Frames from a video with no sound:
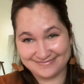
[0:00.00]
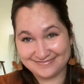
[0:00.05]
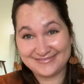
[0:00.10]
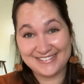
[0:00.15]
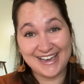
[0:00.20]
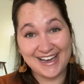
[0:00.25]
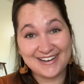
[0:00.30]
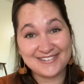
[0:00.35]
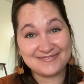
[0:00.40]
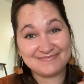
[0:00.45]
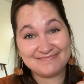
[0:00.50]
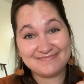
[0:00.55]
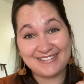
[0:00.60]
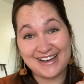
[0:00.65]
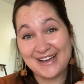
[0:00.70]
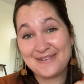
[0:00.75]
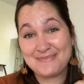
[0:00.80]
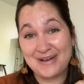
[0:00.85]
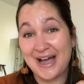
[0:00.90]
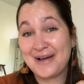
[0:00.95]
Yeah,
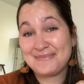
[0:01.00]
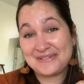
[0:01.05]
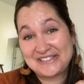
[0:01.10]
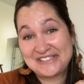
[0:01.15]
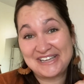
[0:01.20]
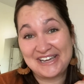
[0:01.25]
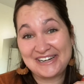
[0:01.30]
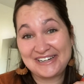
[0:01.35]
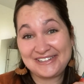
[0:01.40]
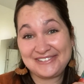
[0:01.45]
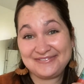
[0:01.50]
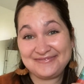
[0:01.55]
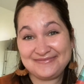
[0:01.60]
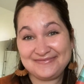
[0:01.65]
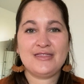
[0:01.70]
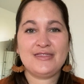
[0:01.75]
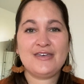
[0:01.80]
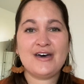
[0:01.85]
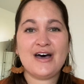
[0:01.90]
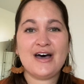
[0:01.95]
I'm excited.
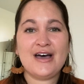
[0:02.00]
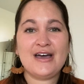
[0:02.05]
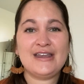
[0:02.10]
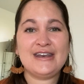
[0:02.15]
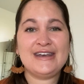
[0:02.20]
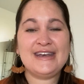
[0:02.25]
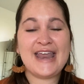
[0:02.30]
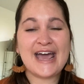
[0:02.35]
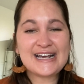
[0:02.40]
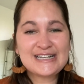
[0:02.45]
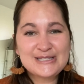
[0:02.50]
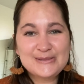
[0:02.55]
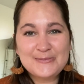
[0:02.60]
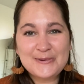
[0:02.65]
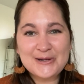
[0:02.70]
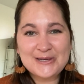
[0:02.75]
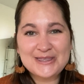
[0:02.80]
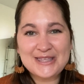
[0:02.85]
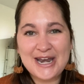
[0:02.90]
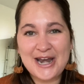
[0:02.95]
The next
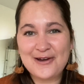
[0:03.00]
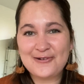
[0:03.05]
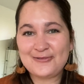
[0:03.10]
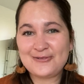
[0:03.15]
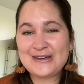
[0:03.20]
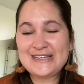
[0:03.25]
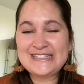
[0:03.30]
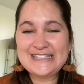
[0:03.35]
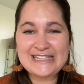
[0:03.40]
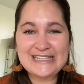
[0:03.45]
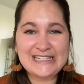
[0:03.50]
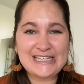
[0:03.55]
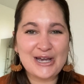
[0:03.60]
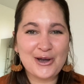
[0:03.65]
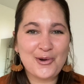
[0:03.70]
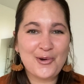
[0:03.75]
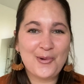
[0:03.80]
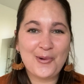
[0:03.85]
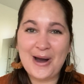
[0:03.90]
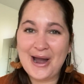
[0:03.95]
book that I recently
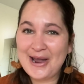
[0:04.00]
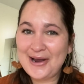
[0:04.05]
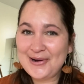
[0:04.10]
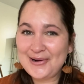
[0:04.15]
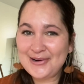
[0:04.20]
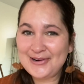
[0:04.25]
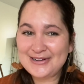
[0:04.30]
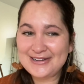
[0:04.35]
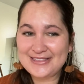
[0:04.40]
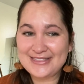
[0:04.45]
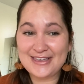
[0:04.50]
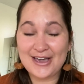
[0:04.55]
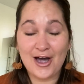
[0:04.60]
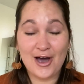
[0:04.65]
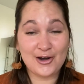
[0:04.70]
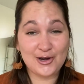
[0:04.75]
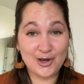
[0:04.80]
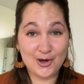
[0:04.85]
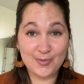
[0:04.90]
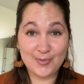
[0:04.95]
acquired the
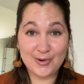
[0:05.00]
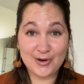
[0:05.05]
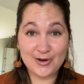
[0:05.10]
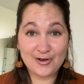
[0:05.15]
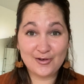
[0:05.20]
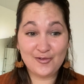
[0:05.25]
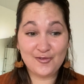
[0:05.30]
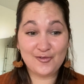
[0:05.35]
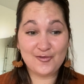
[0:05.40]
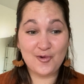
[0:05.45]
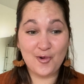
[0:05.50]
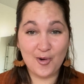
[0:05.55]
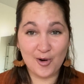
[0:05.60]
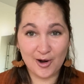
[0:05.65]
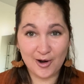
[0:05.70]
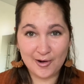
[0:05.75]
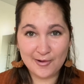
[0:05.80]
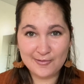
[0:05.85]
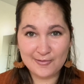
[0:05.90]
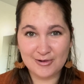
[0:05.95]
audiobook
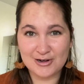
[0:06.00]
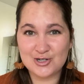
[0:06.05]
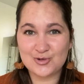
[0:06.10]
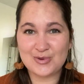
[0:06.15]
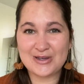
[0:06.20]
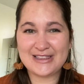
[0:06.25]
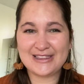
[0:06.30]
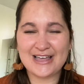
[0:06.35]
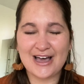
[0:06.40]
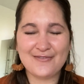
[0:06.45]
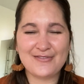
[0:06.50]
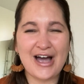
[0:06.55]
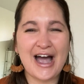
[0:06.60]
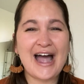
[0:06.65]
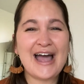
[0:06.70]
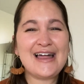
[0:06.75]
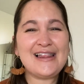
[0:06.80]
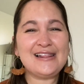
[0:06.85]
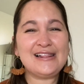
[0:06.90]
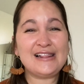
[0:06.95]
for, which we love,
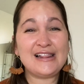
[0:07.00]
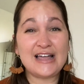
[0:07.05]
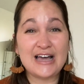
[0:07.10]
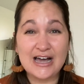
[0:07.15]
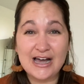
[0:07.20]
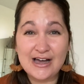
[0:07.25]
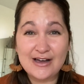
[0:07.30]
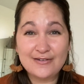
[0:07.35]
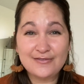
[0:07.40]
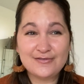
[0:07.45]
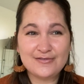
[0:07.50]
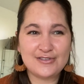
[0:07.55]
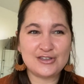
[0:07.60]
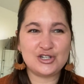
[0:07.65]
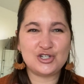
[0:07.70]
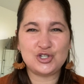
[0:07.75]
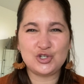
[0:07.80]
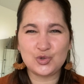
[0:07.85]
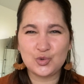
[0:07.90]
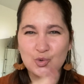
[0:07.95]
I love the
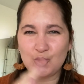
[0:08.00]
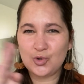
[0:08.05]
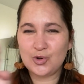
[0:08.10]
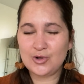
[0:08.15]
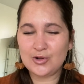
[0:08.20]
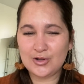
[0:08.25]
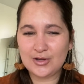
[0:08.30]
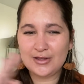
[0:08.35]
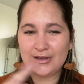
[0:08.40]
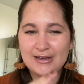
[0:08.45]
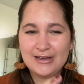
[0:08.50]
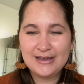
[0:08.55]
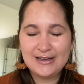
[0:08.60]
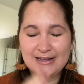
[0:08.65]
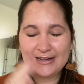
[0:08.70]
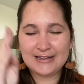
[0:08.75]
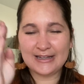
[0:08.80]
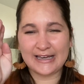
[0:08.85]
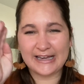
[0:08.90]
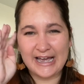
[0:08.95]
dual,
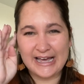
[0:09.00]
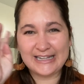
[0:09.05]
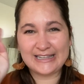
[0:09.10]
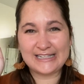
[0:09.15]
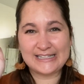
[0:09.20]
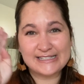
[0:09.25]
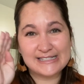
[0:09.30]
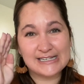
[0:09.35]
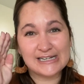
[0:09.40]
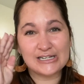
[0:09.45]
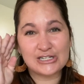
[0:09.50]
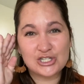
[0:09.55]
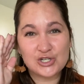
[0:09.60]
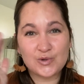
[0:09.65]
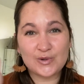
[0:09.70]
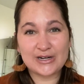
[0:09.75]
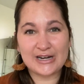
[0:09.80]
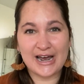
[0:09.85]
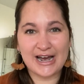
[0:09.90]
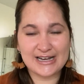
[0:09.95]
like listening
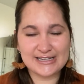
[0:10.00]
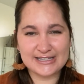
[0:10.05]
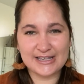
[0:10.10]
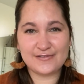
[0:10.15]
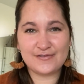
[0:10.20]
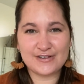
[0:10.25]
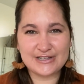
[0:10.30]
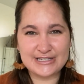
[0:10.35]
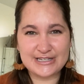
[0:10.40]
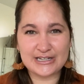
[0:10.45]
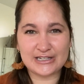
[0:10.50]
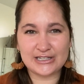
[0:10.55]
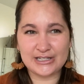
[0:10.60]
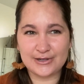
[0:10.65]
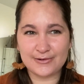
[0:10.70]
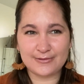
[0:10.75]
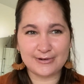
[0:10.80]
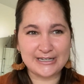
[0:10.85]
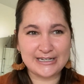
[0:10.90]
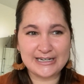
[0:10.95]
to it as I
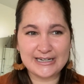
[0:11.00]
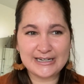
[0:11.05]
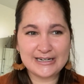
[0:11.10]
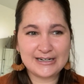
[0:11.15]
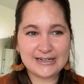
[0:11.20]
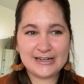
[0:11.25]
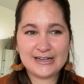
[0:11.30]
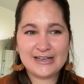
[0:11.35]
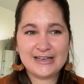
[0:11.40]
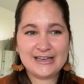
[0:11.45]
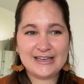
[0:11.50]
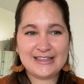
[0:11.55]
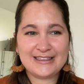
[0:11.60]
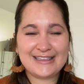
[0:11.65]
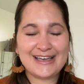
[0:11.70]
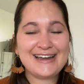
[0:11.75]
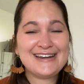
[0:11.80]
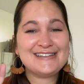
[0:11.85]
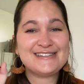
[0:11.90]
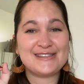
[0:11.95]
physically read.
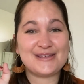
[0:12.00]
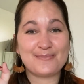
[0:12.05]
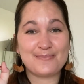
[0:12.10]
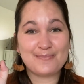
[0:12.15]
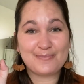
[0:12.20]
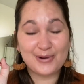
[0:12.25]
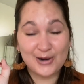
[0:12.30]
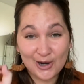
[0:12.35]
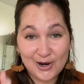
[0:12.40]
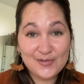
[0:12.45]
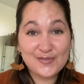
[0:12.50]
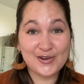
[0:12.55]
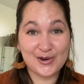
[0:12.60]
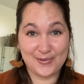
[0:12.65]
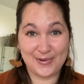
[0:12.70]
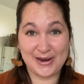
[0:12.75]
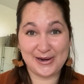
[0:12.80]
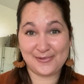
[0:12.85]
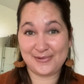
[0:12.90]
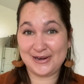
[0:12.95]
That is the perfect
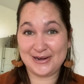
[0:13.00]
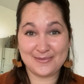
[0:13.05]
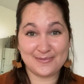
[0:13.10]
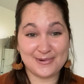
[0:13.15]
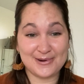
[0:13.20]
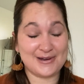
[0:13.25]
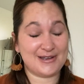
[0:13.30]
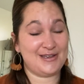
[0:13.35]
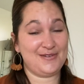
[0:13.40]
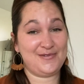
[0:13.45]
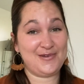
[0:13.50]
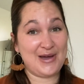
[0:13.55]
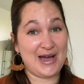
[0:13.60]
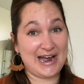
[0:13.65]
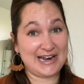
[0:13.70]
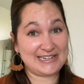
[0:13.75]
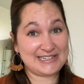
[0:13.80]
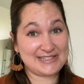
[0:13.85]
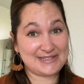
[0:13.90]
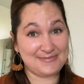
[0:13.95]
way to read a book if you
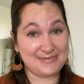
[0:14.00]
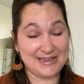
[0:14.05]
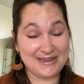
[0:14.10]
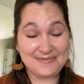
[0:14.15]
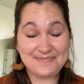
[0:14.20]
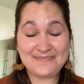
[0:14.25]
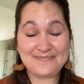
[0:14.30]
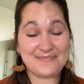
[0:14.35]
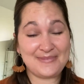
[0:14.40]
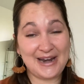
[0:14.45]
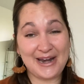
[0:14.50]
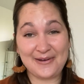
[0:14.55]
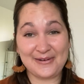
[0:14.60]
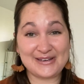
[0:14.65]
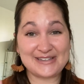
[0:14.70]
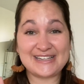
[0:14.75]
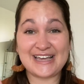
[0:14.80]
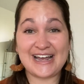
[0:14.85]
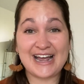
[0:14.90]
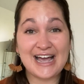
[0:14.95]
ask me. But
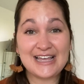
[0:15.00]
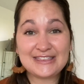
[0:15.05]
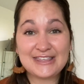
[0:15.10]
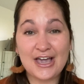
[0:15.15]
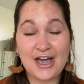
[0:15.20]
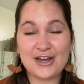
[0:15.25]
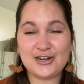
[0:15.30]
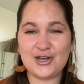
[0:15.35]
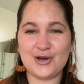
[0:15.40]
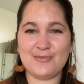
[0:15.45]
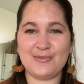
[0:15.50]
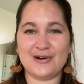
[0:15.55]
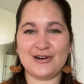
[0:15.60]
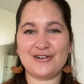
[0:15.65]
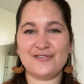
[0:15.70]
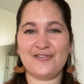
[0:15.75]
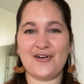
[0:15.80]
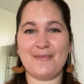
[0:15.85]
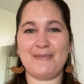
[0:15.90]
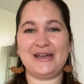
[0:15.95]
anyways, I got the
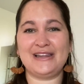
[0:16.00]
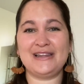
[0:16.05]
audiobook from my